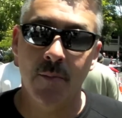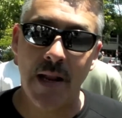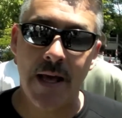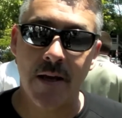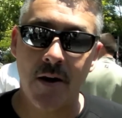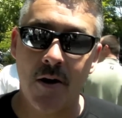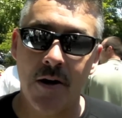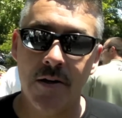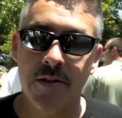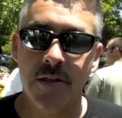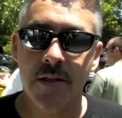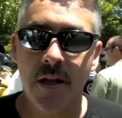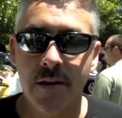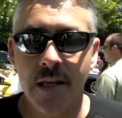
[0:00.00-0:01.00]
Black
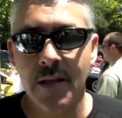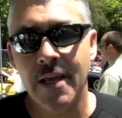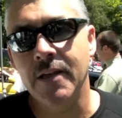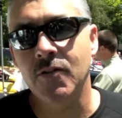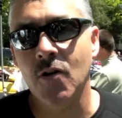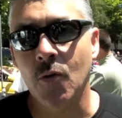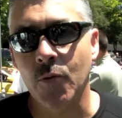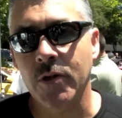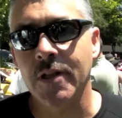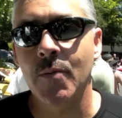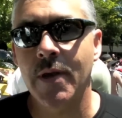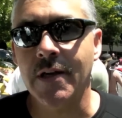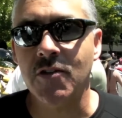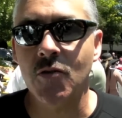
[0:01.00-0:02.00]
cars and heat don't
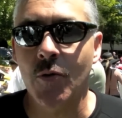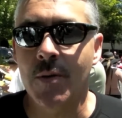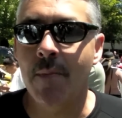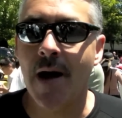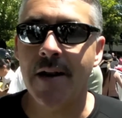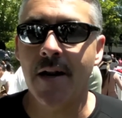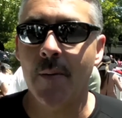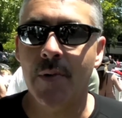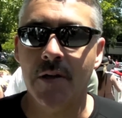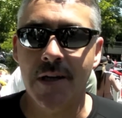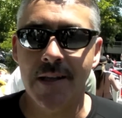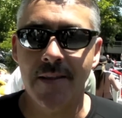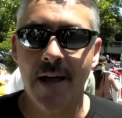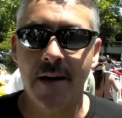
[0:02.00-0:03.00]
really mix, so we might not be able
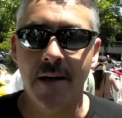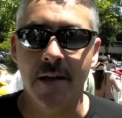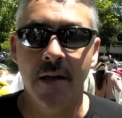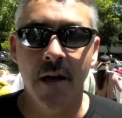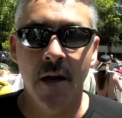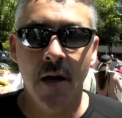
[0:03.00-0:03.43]
to get that in.